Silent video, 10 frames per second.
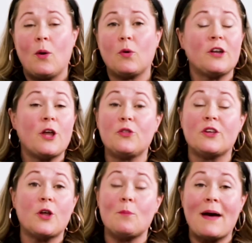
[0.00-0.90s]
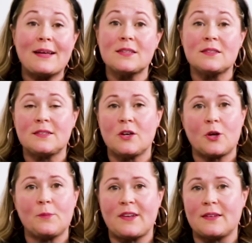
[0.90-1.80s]
I want to know that no matter the
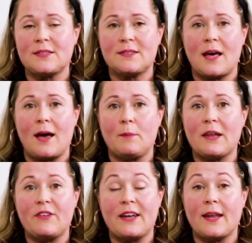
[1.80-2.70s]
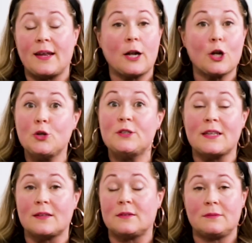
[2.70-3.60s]
circumstances that I'm living in,
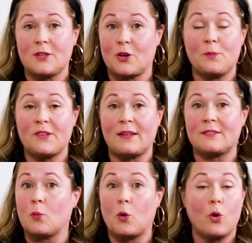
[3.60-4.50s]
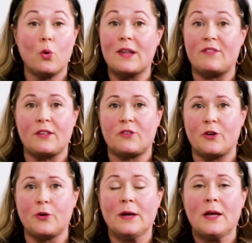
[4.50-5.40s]
including the circumstance that we're all living
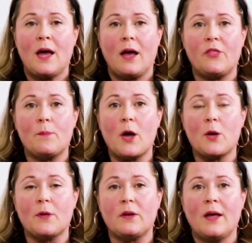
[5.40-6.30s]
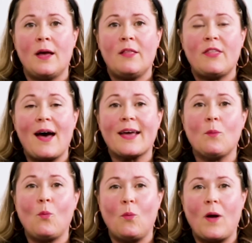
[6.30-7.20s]
through at the moment, that I
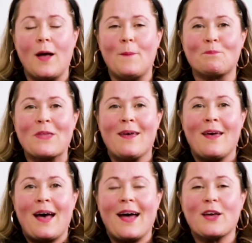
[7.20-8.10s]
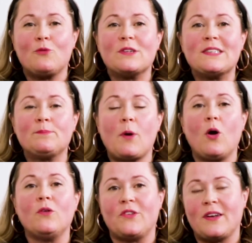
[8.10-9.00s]
can
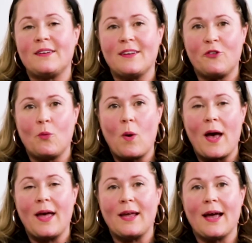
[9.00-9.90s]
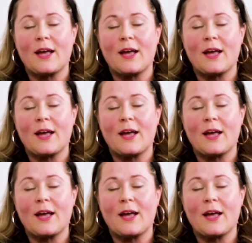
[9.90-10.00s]
respond in a different way.